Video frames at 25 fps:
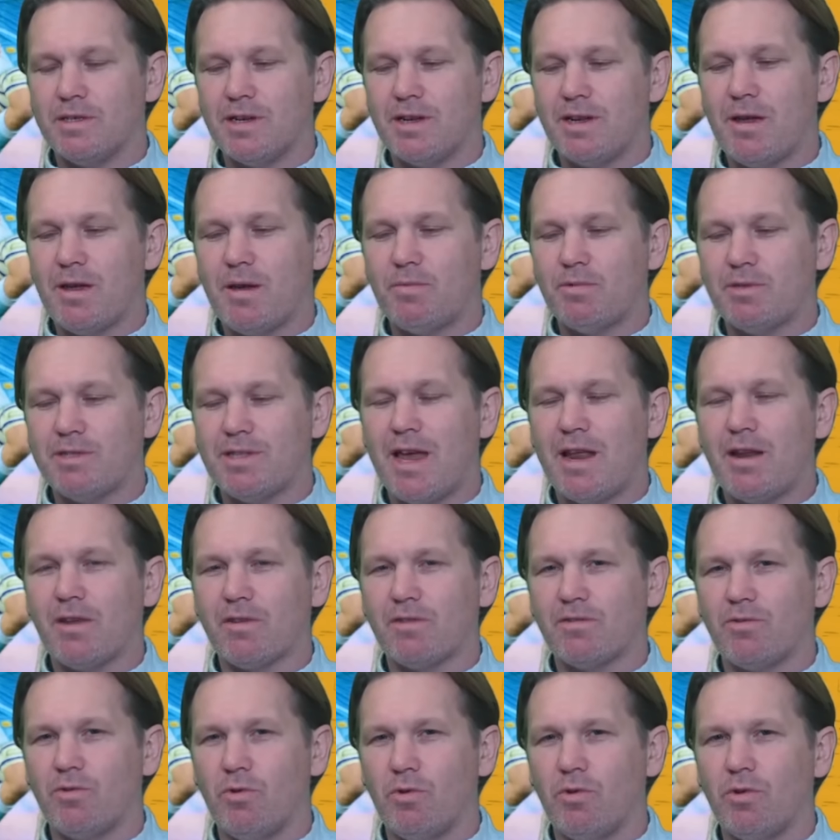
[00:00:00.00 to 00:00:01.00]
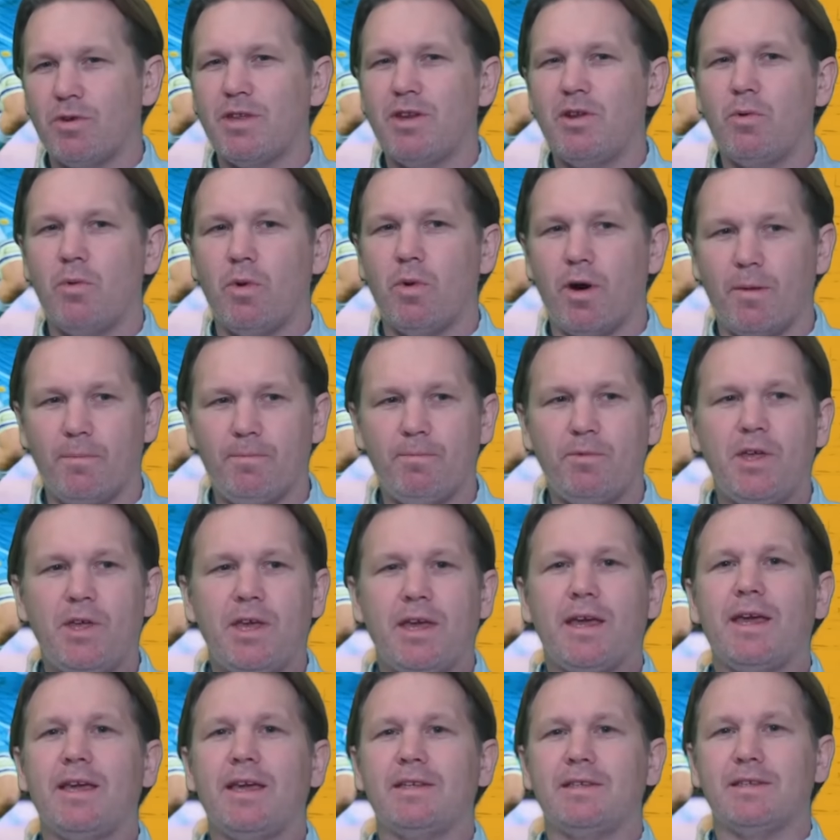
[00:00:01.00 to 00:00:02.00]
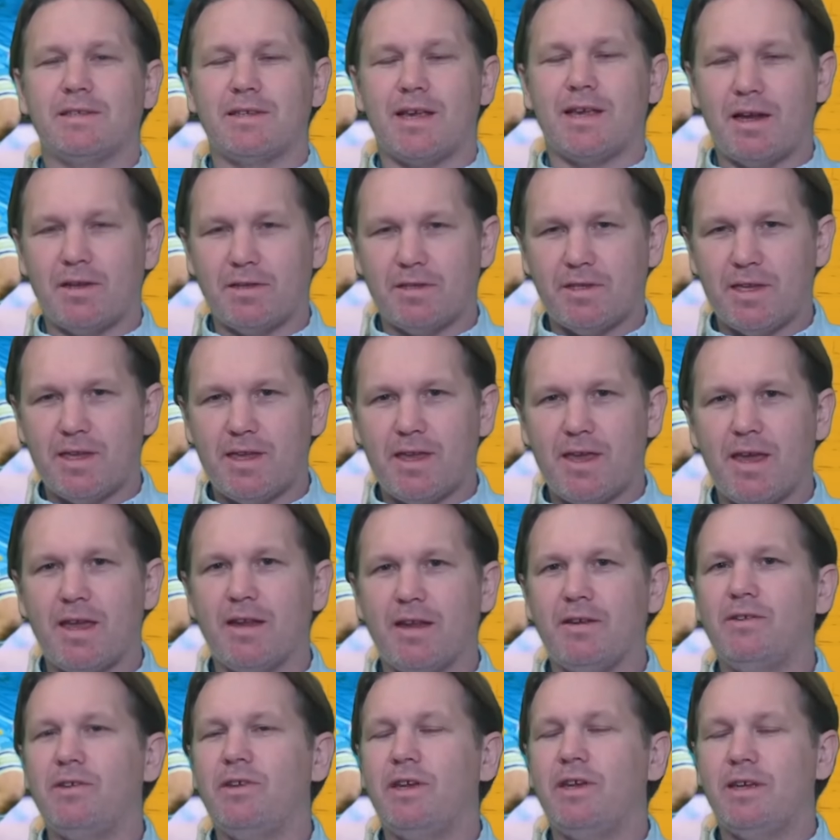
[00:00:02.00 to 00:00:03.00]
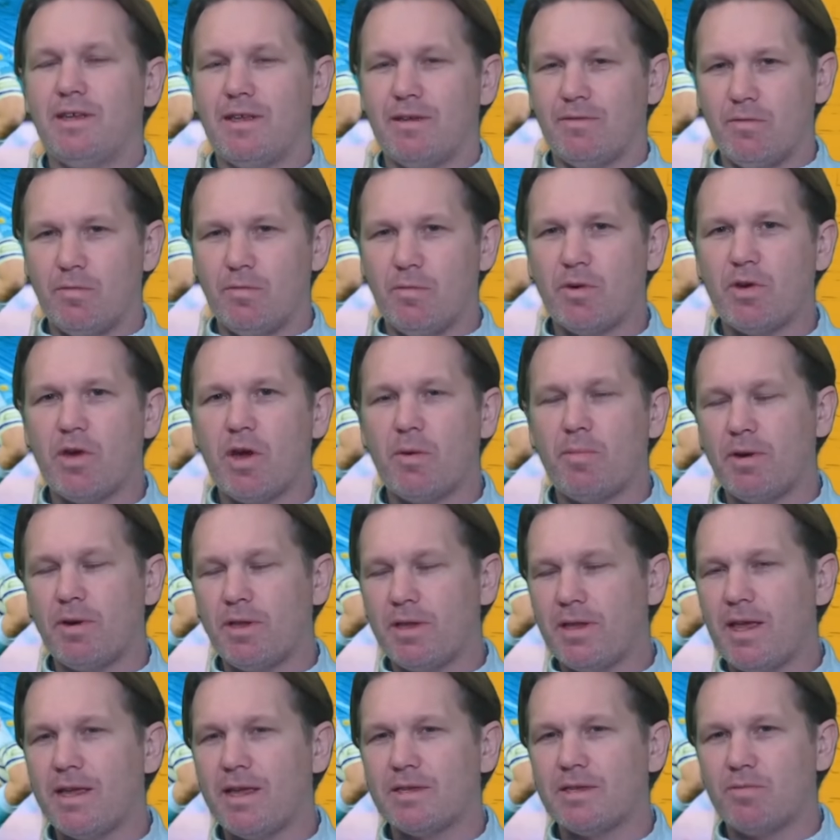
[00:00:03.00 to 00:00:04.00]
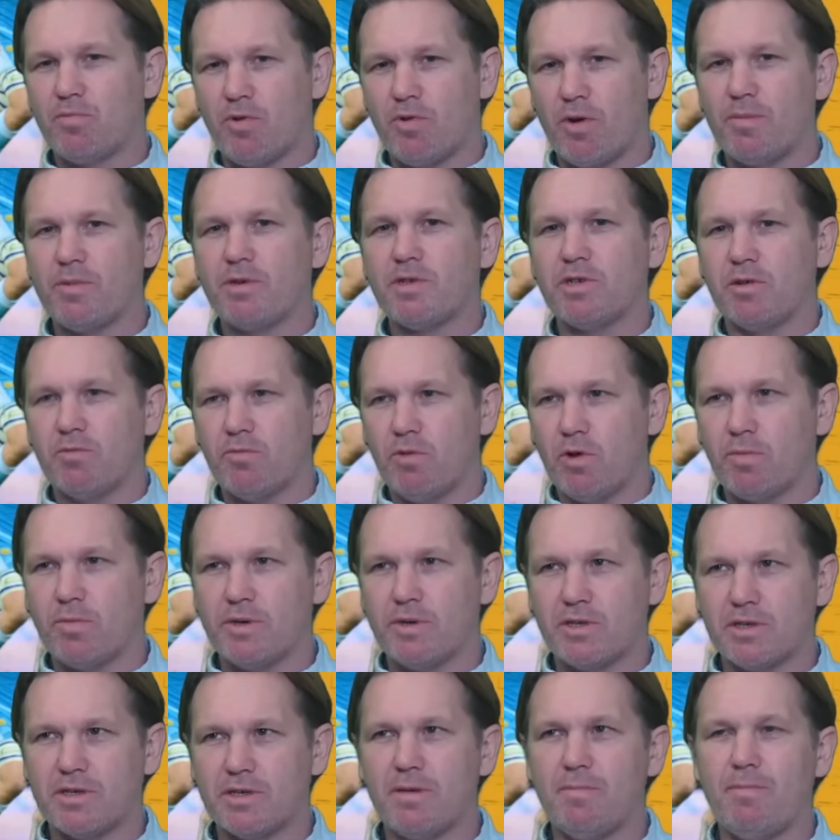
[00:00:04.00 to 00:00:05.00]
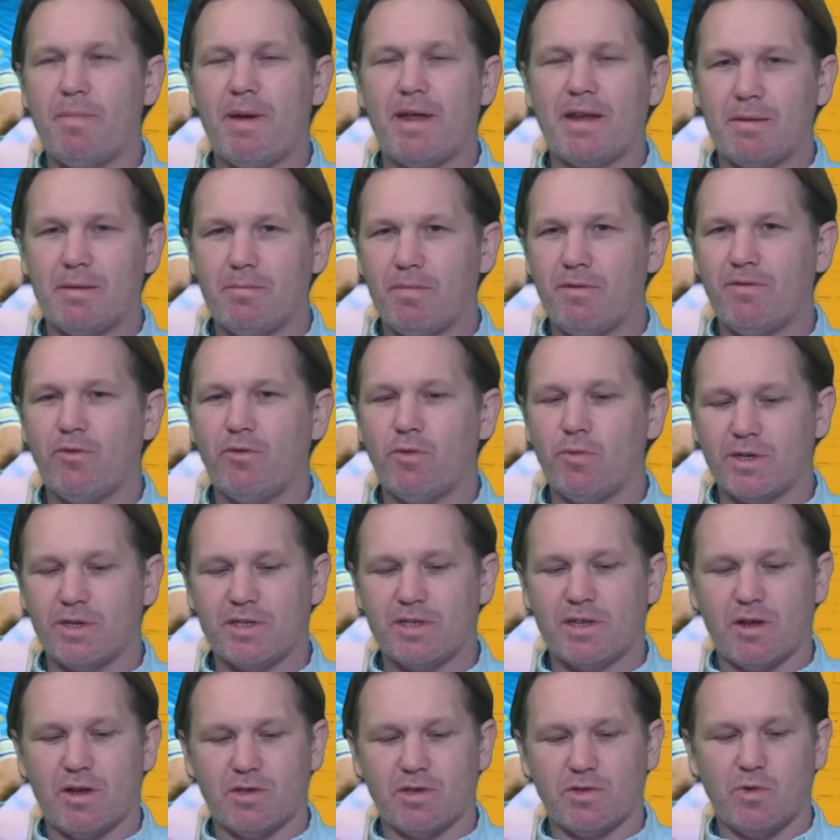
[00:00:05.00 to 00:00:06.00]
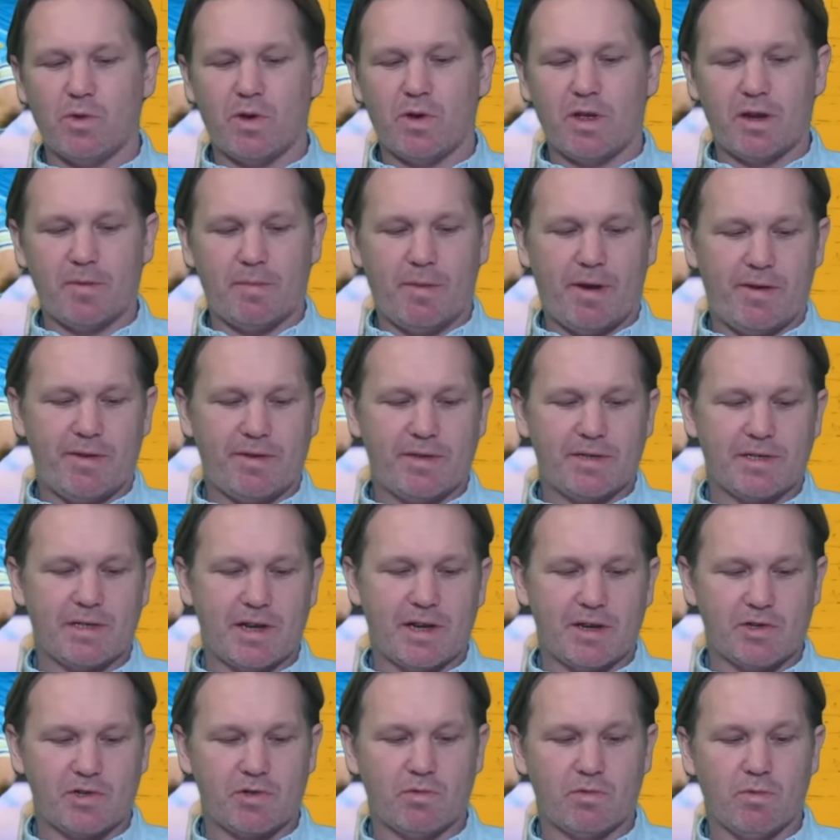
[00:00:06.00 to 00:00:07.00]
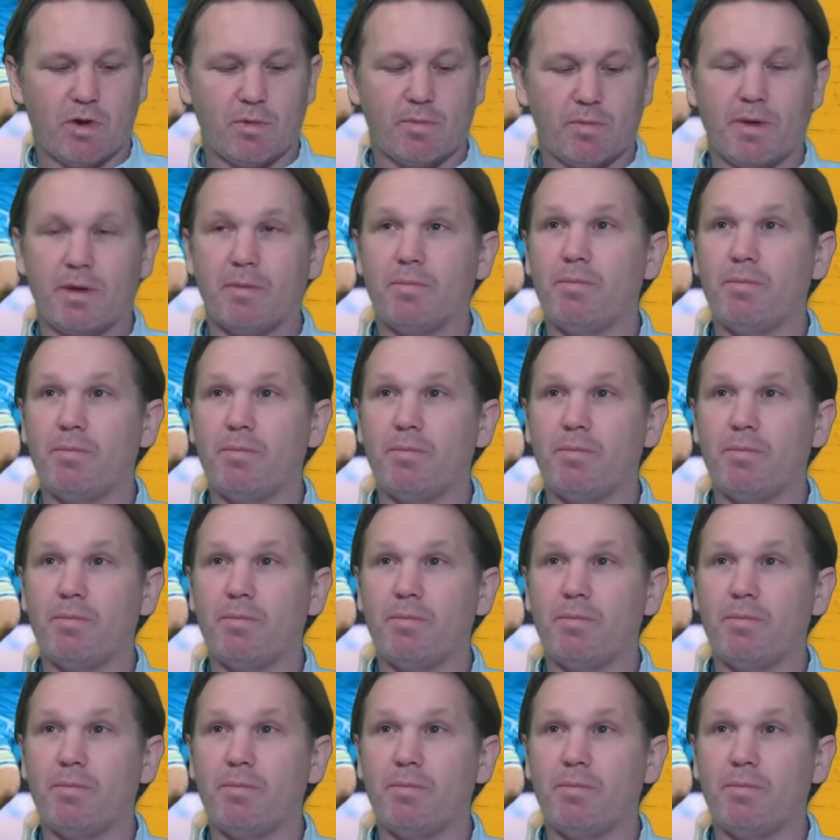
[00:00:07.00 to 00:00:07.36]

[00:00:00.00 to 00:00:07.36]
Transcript: And it was then I thought, you know what, he's a talented kid, give him a couple of years of Premiership rugby just to bed in before we start talking about international rugby.